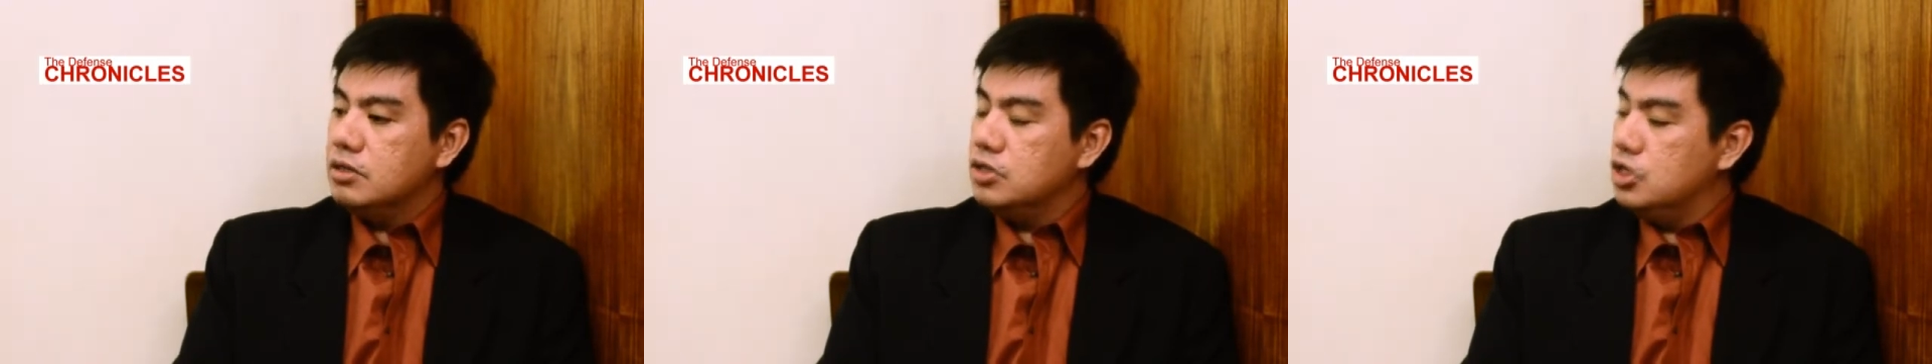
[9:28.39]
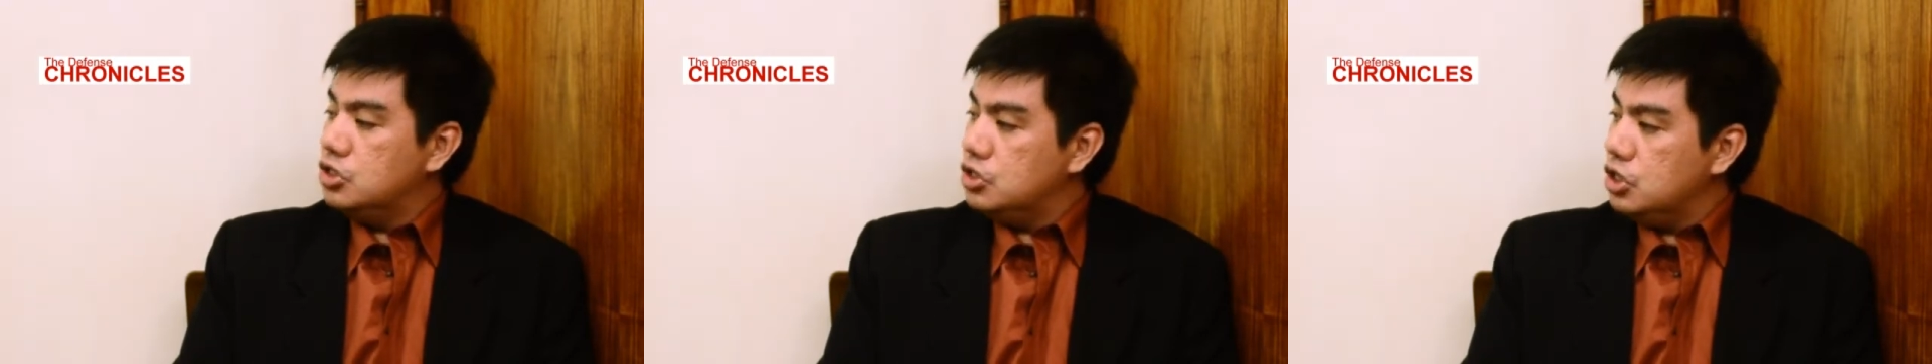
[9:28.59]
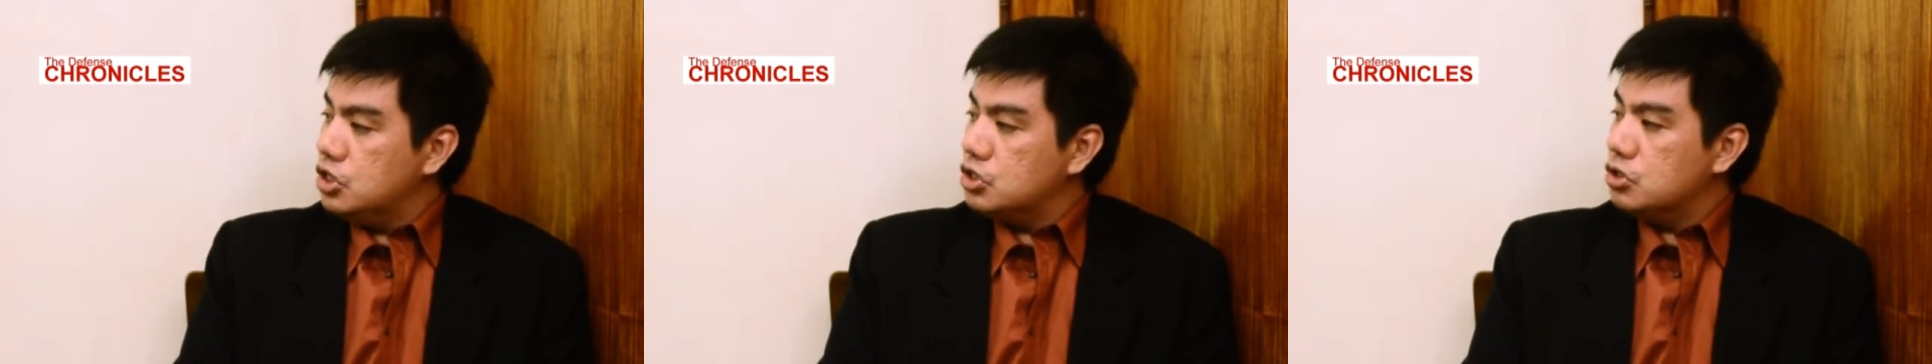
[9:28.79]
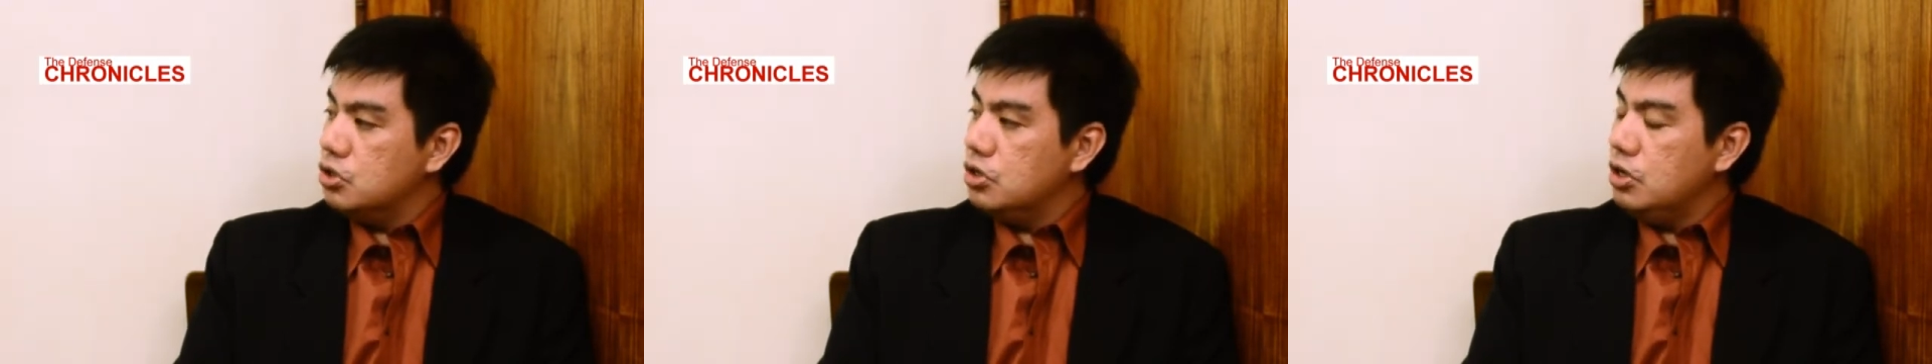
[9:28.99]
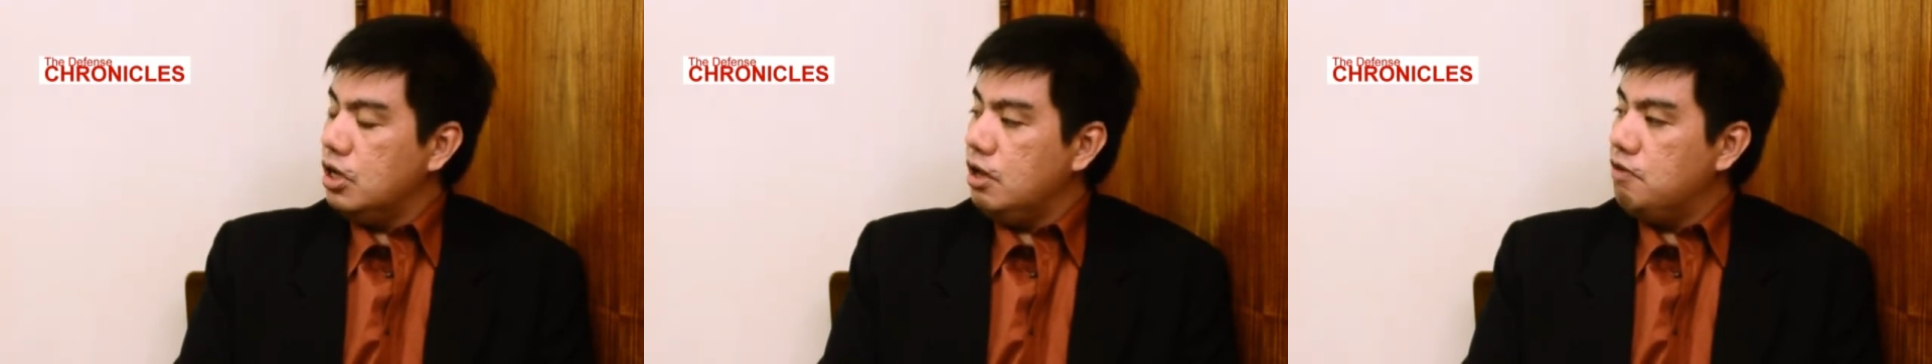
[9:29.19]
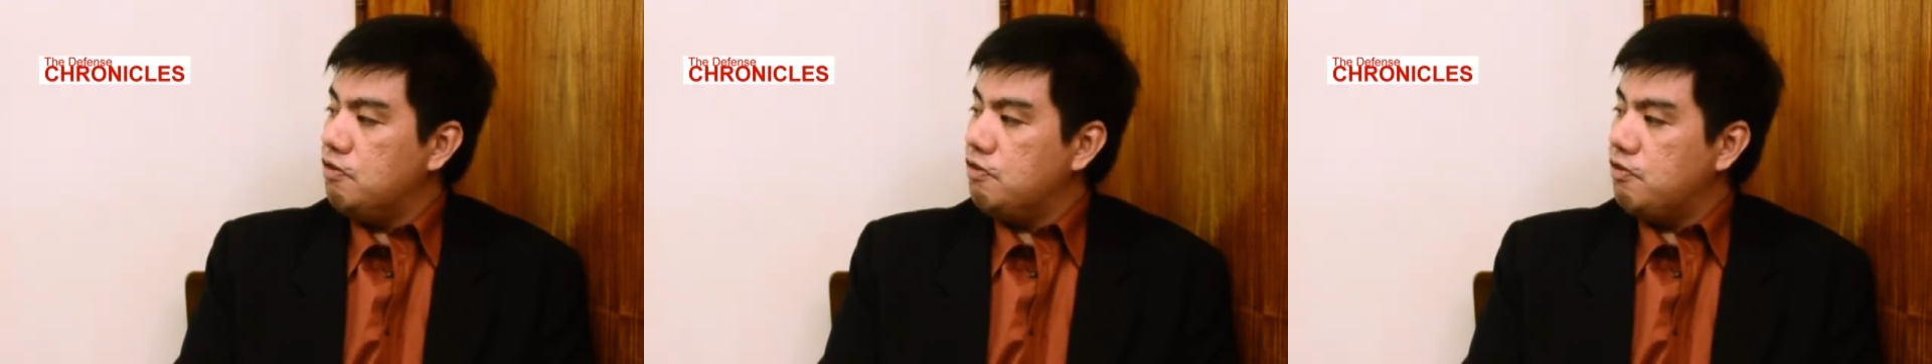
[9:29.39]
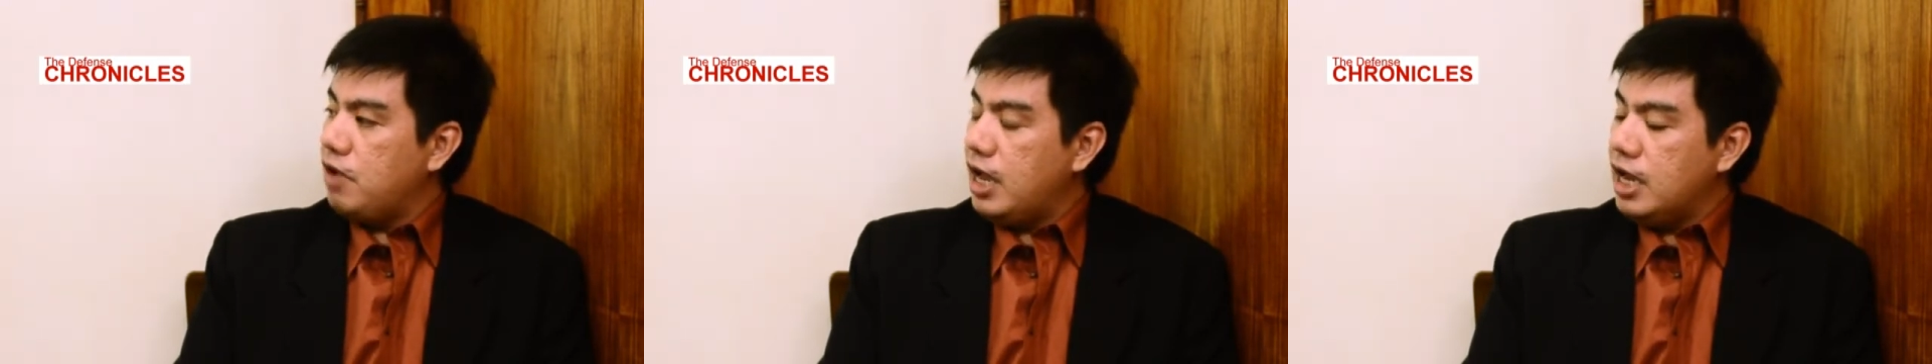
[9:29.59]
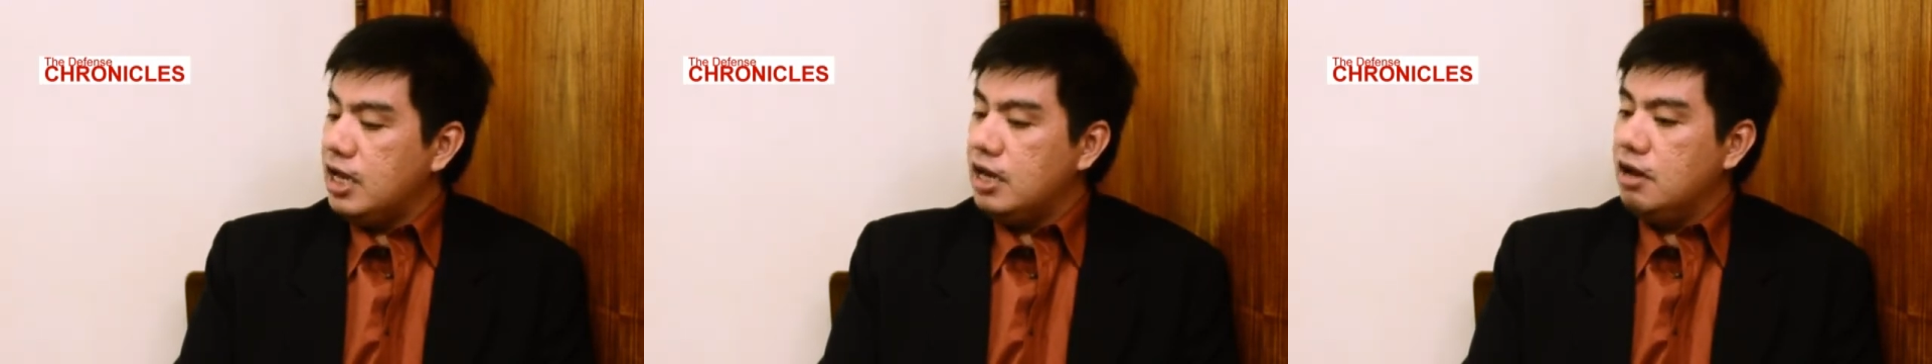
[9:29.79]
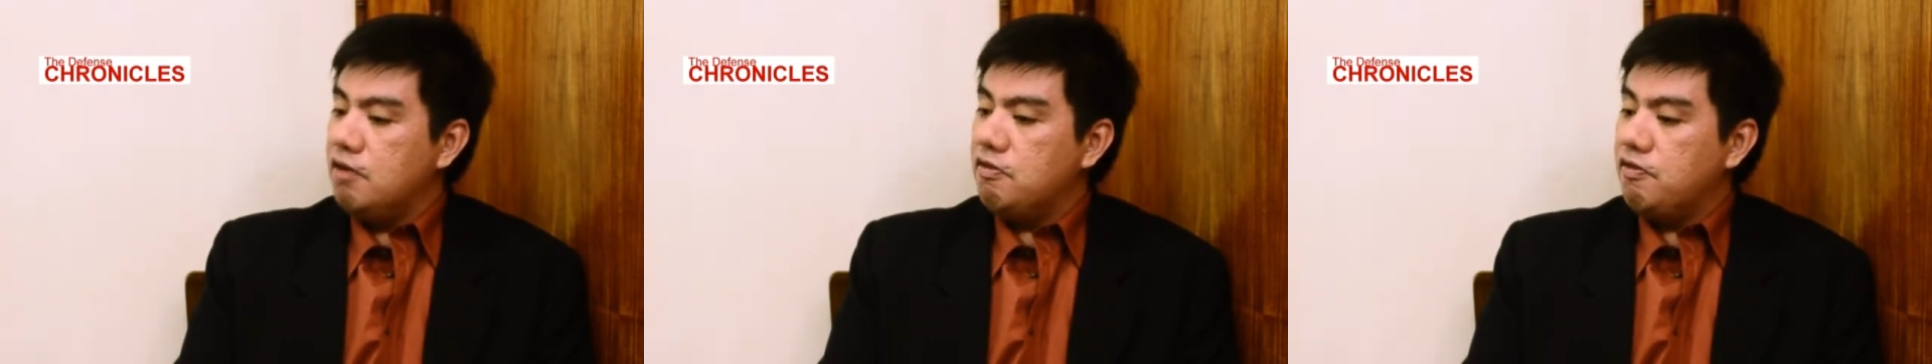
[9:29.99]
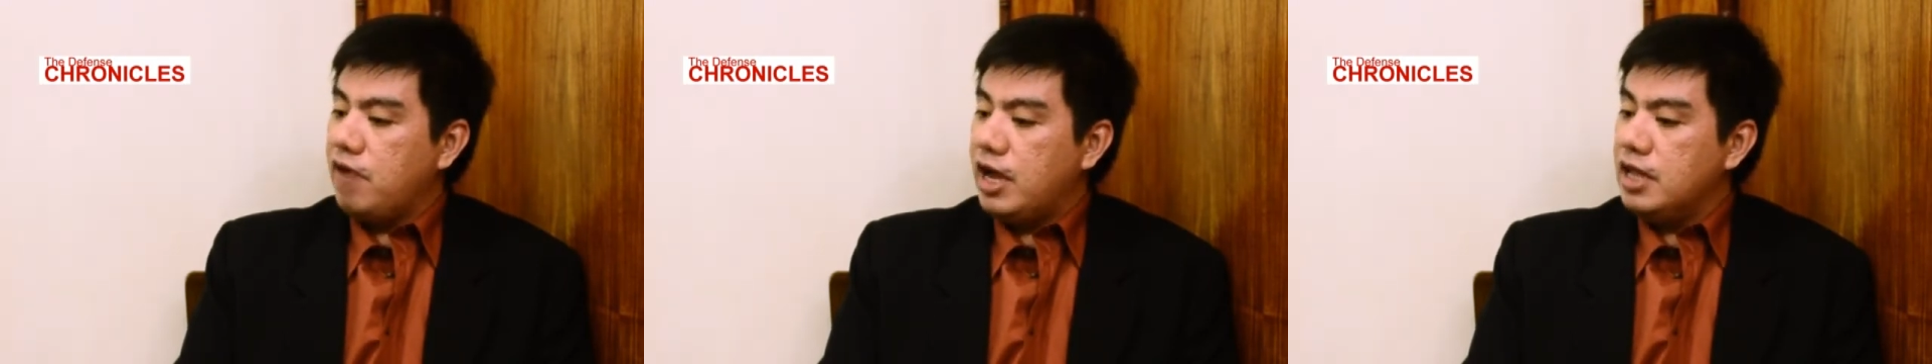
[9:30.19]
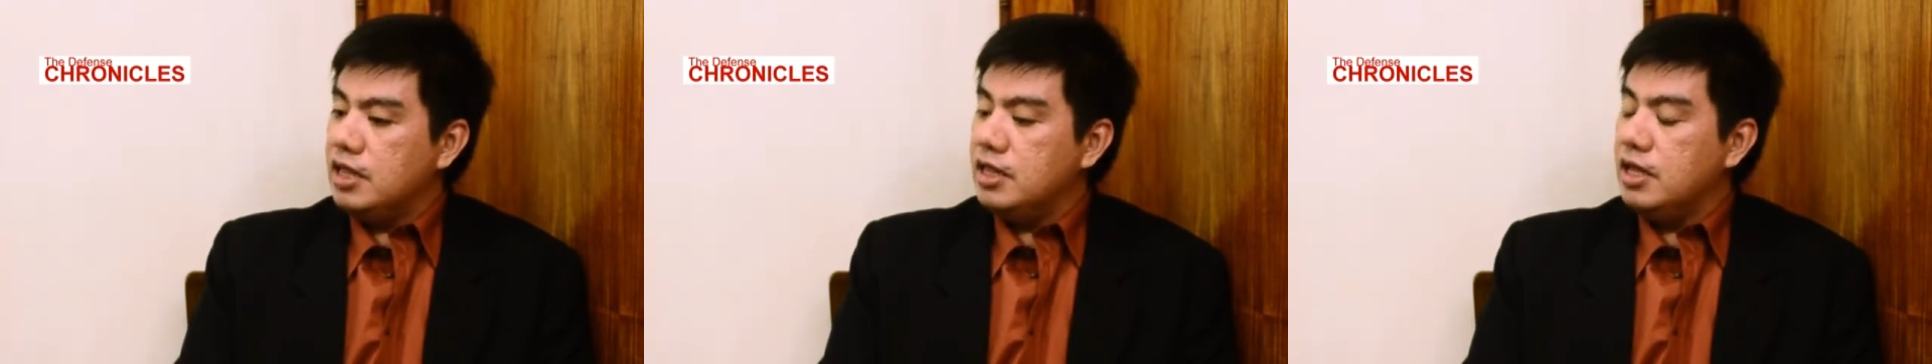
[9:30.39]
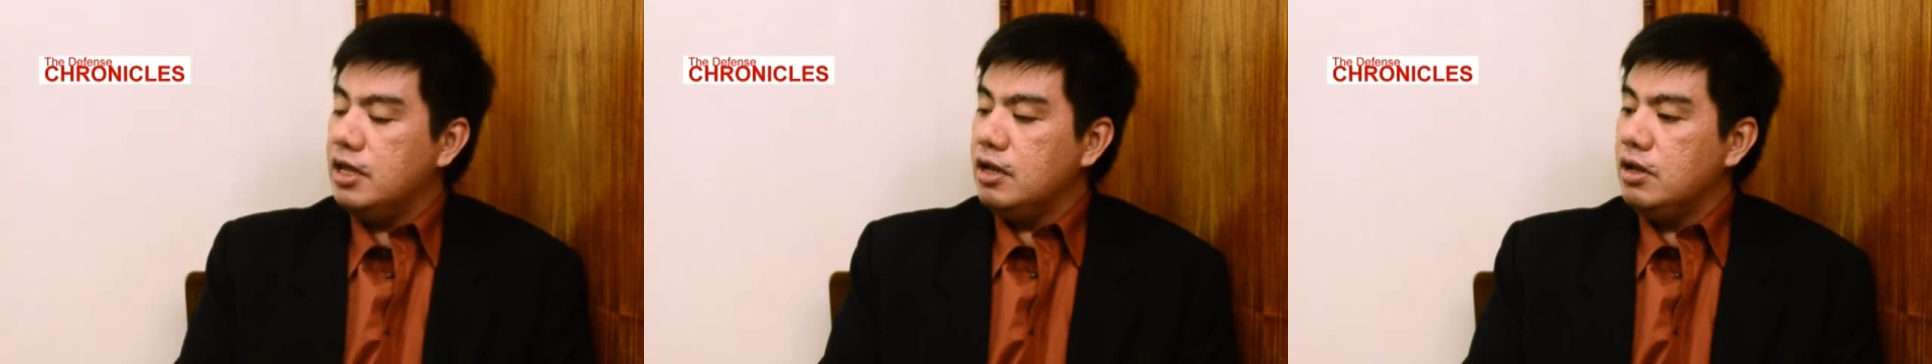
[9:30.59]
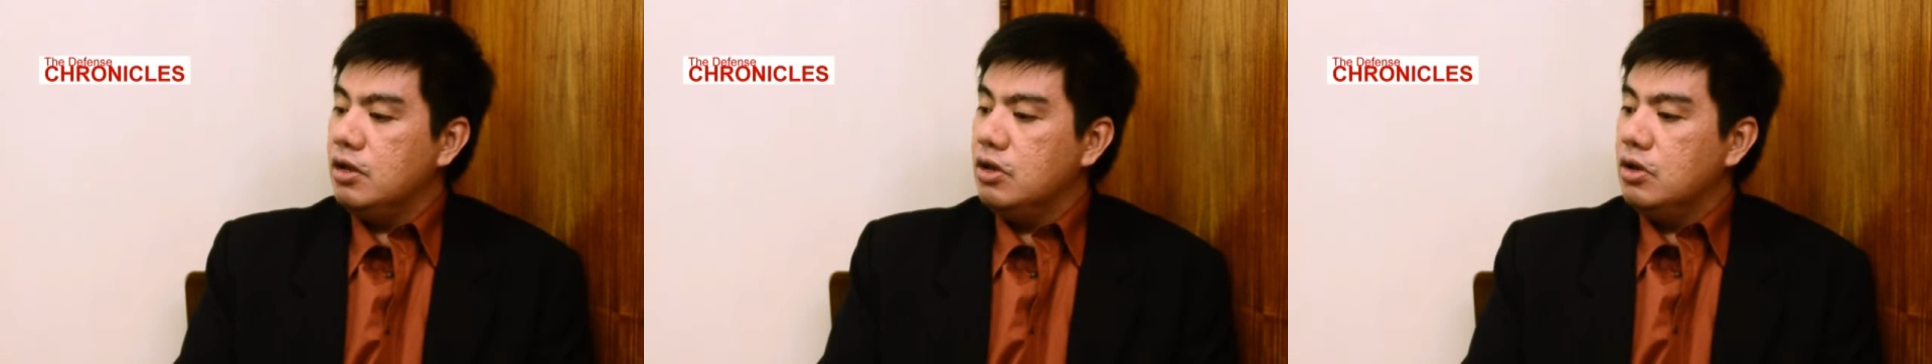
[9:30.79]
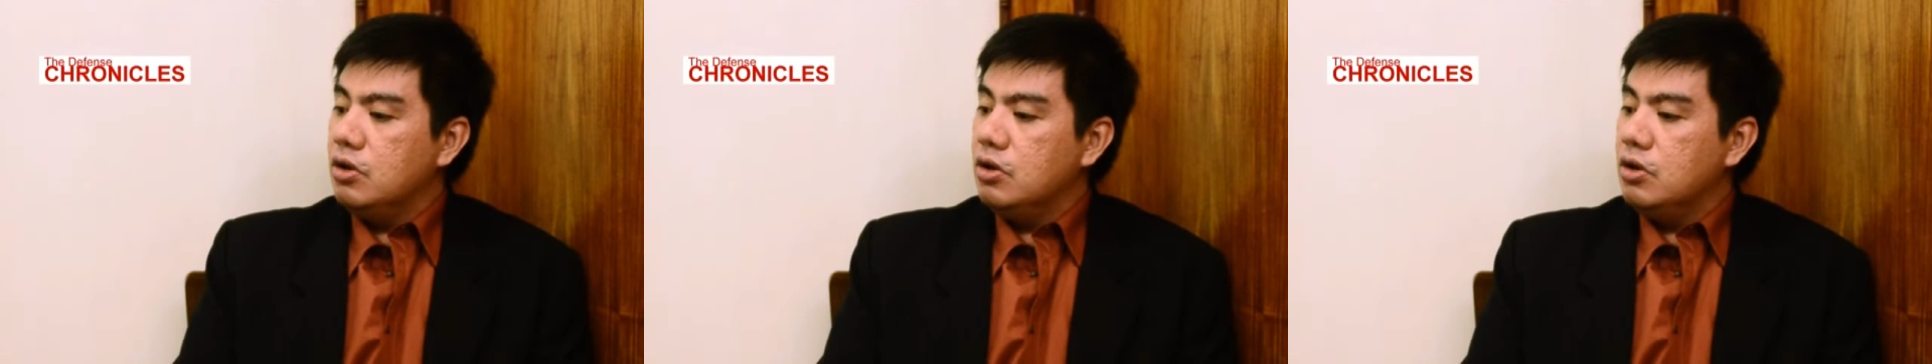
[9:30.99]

decision, a final finding